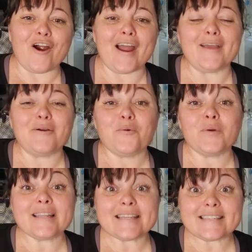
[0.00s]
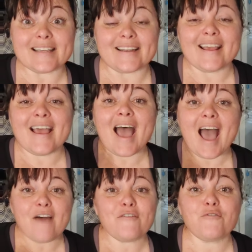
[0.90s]
All right. Well, listen,
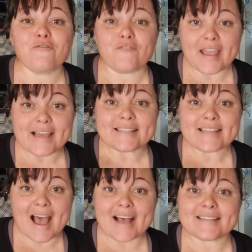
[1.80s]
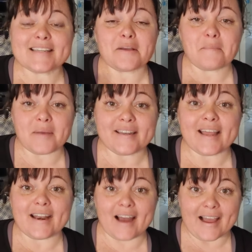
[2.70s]
have a fantastic
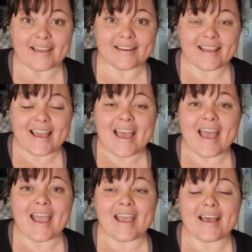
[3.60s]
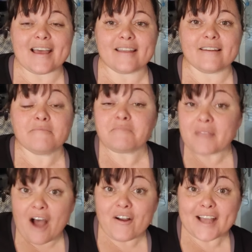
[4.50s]
Monday night, and
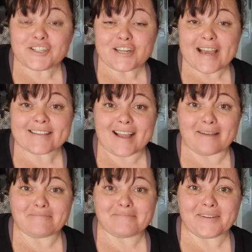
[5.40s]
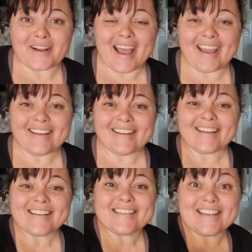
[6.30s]
I'll catch you next time, okay?
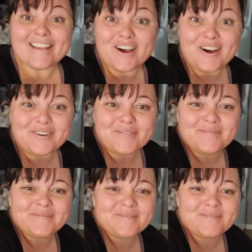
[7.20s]
See y'all.